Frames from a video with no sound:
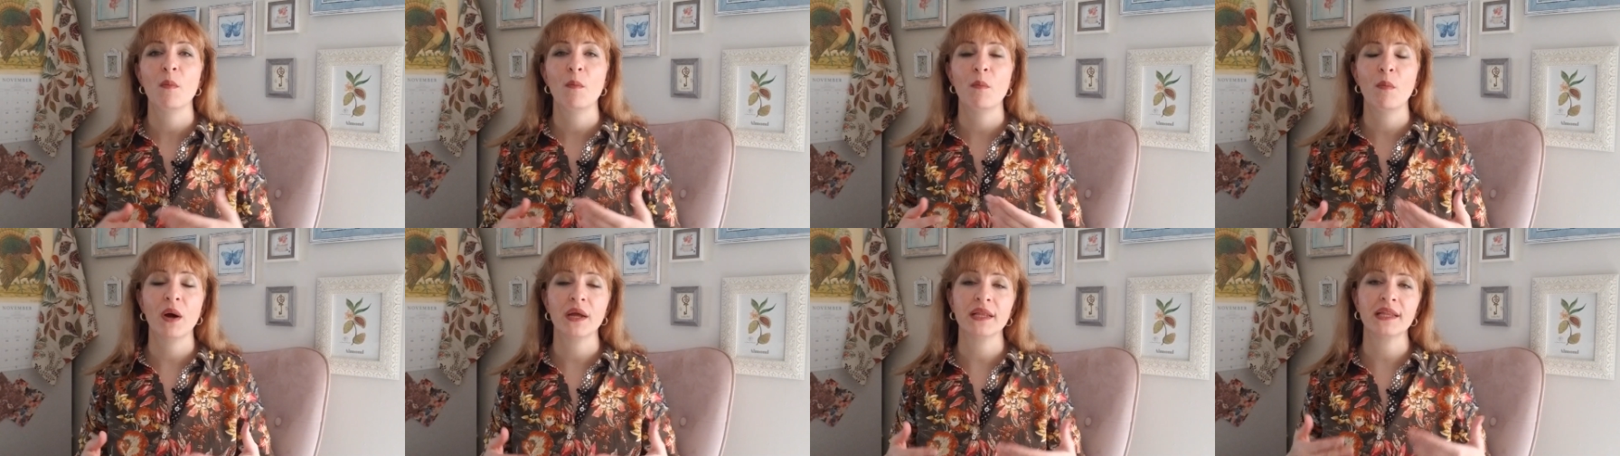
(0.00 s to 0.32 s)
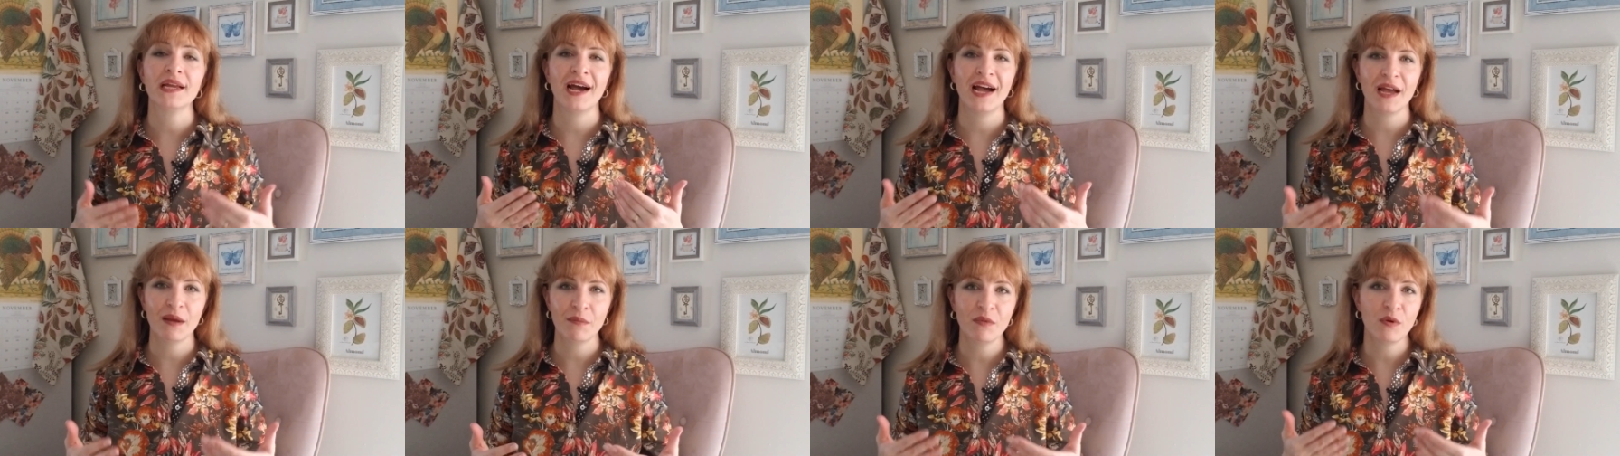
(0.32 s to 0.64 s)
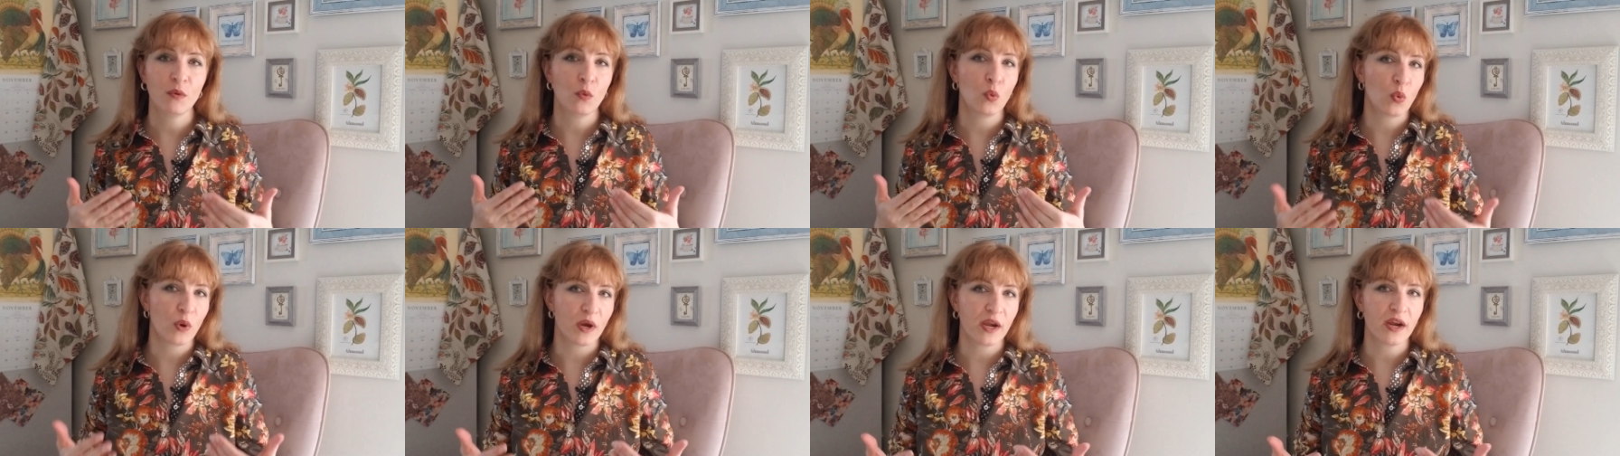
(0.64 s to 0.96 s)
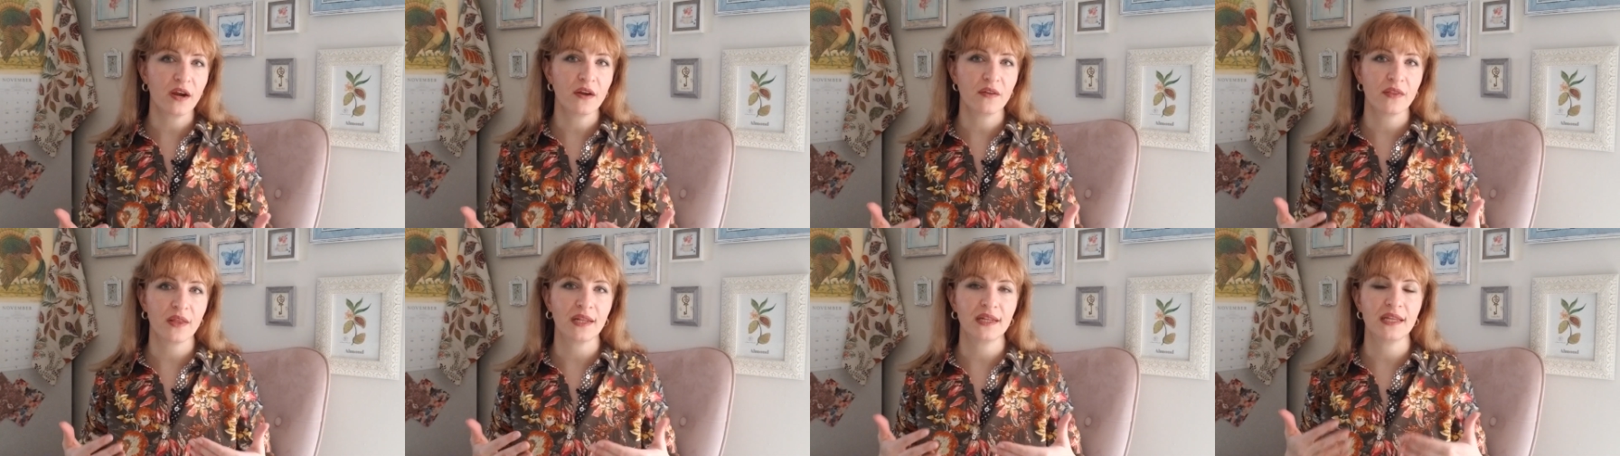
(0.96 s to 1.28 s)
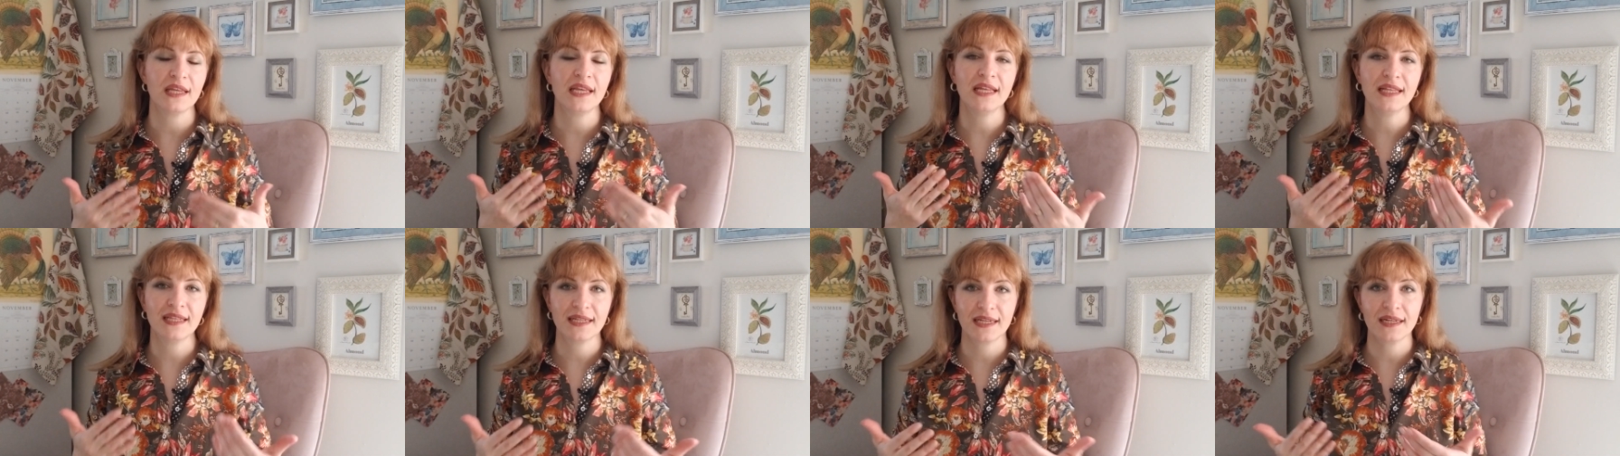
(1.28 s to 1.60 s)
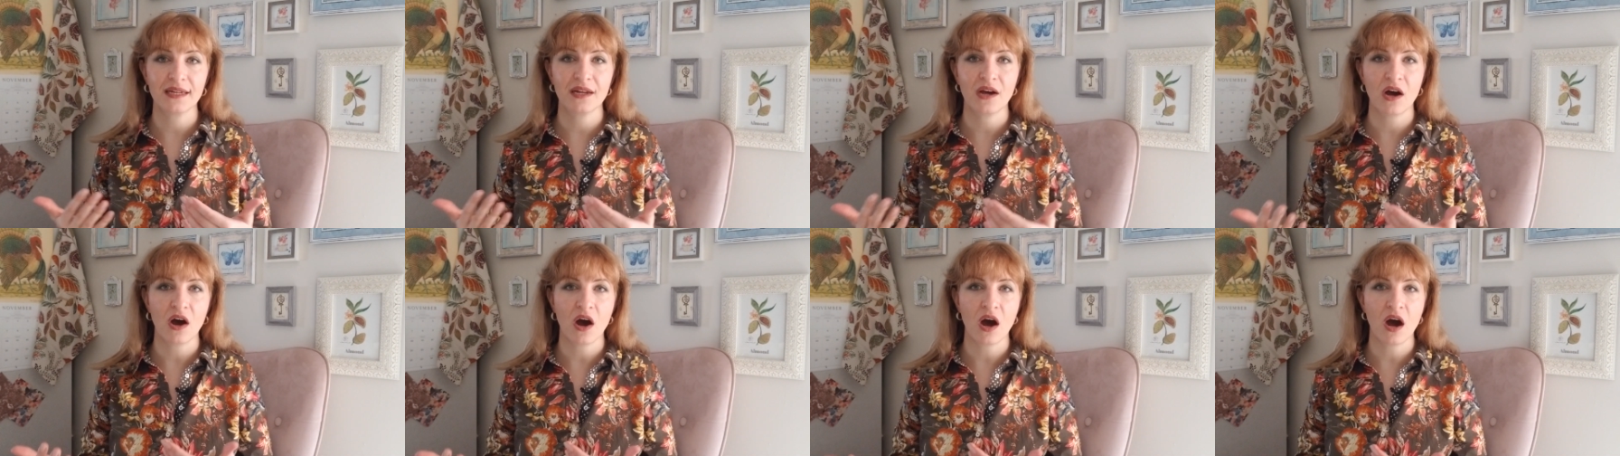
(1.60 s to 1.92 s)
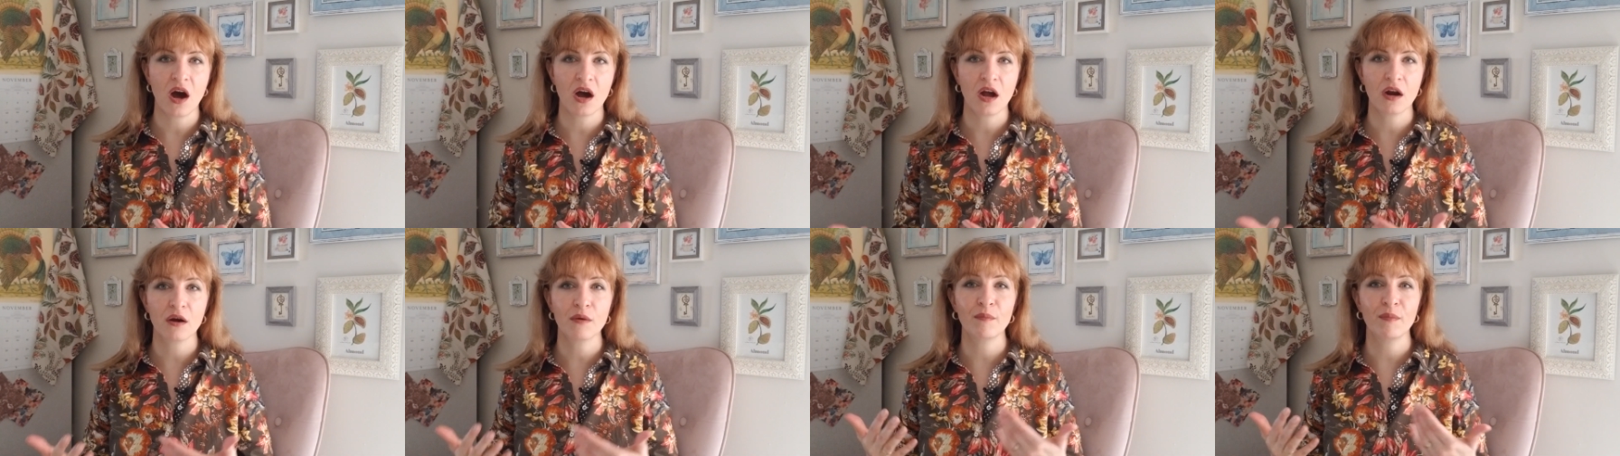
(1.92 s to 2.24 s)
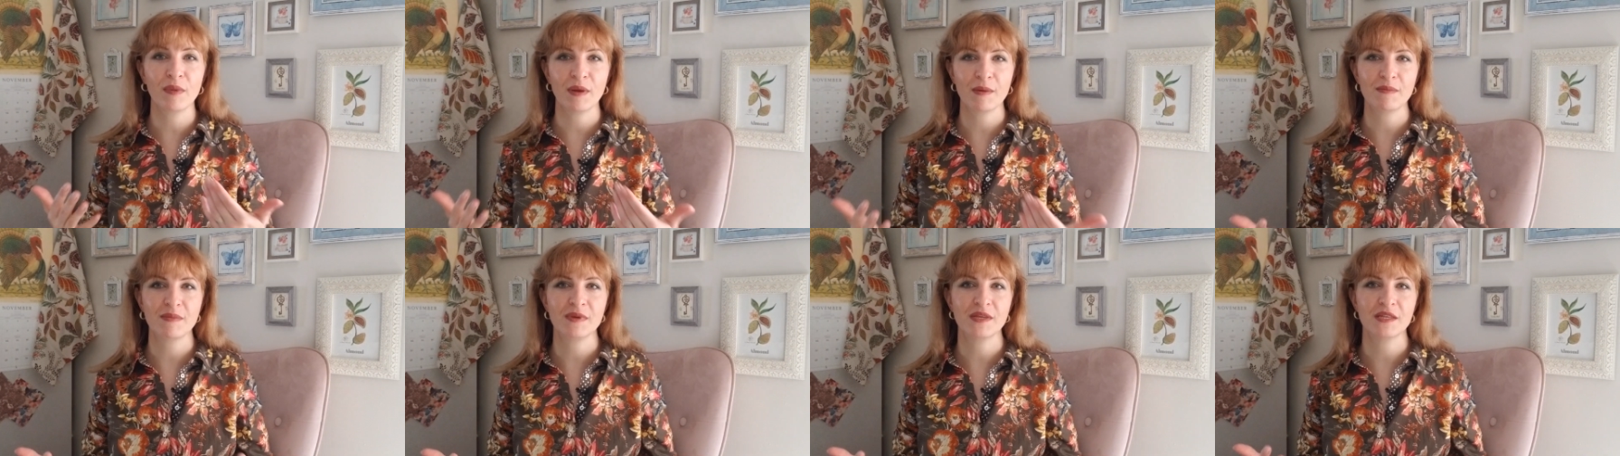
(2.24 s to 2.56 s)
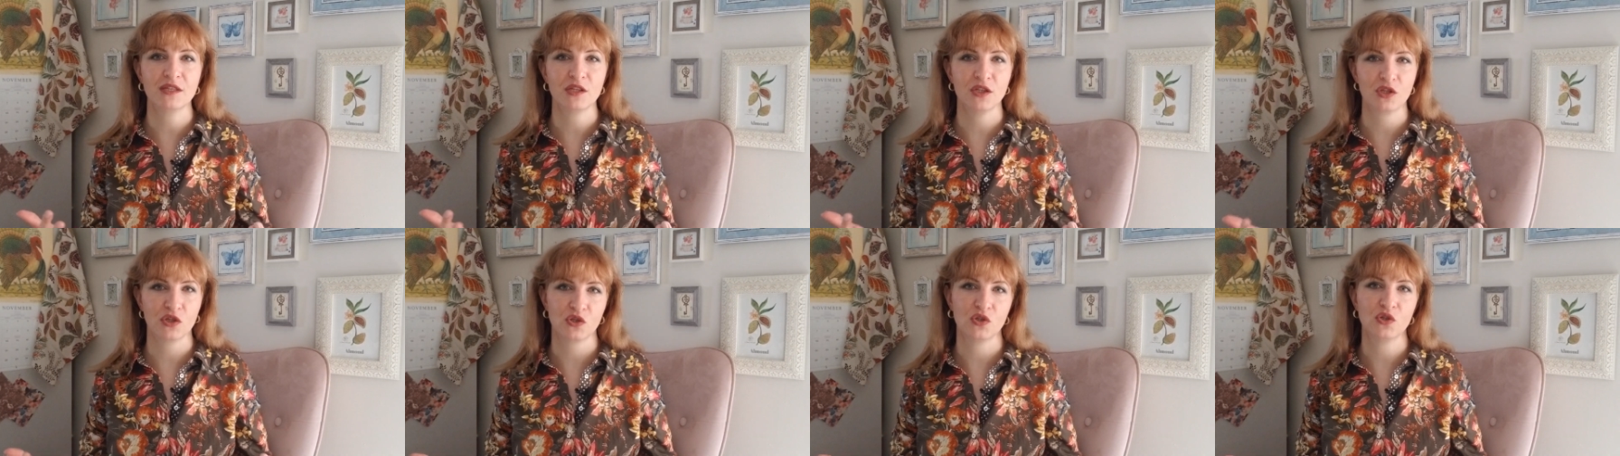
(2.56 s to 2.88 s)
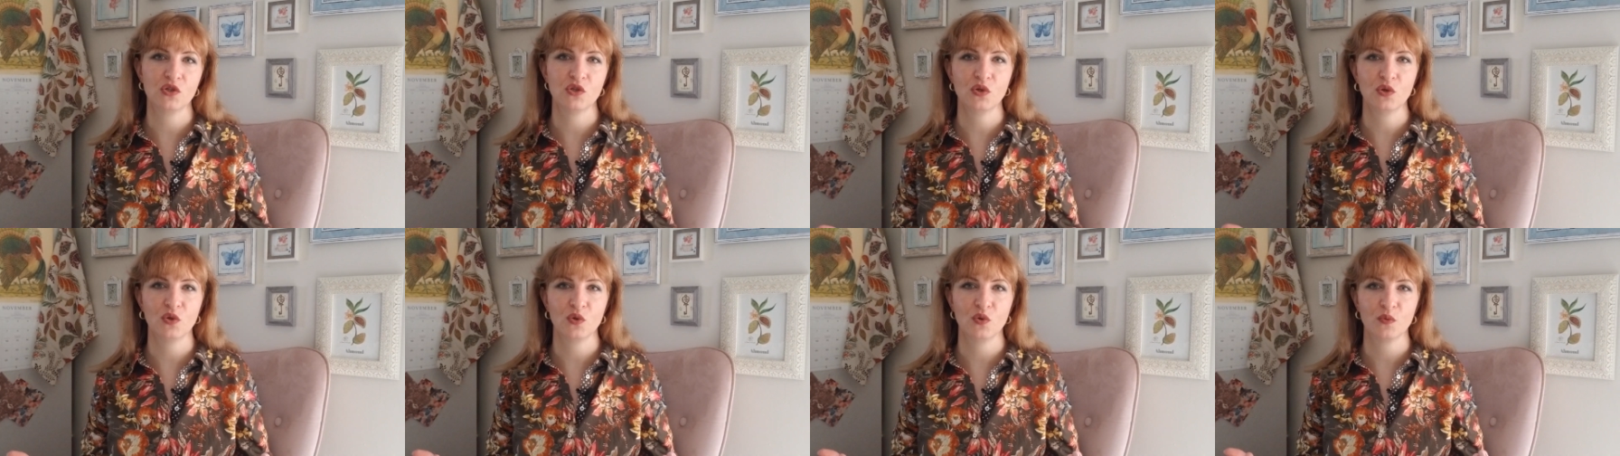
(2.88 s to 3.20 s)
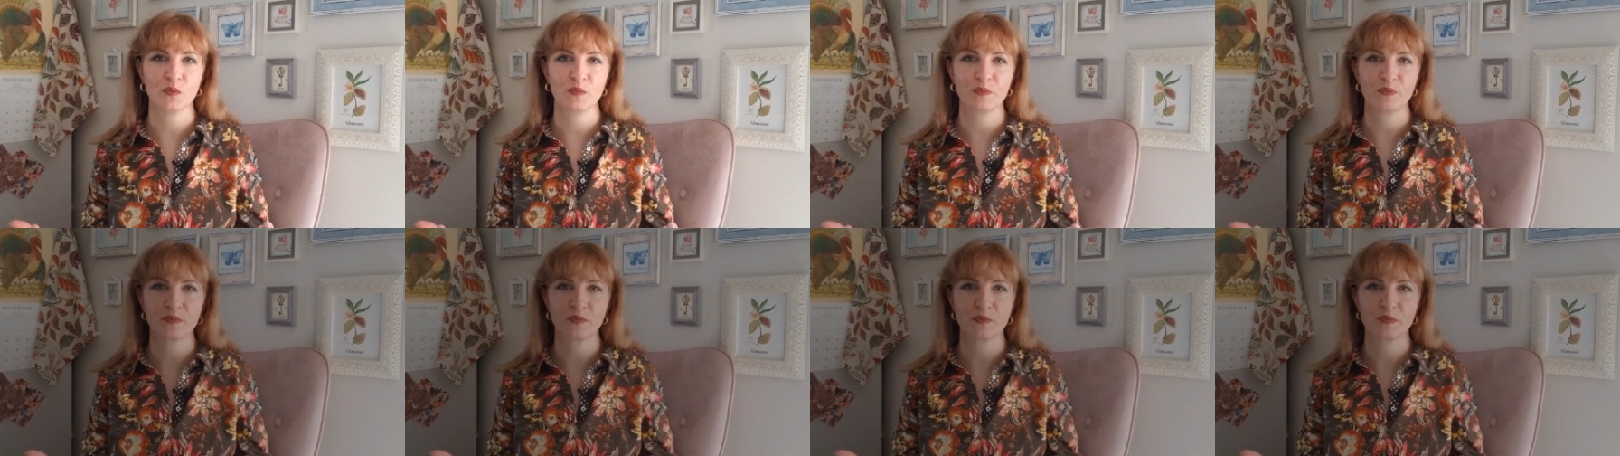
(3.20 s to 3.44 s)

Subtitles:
But I'm aware that it can harm my business too.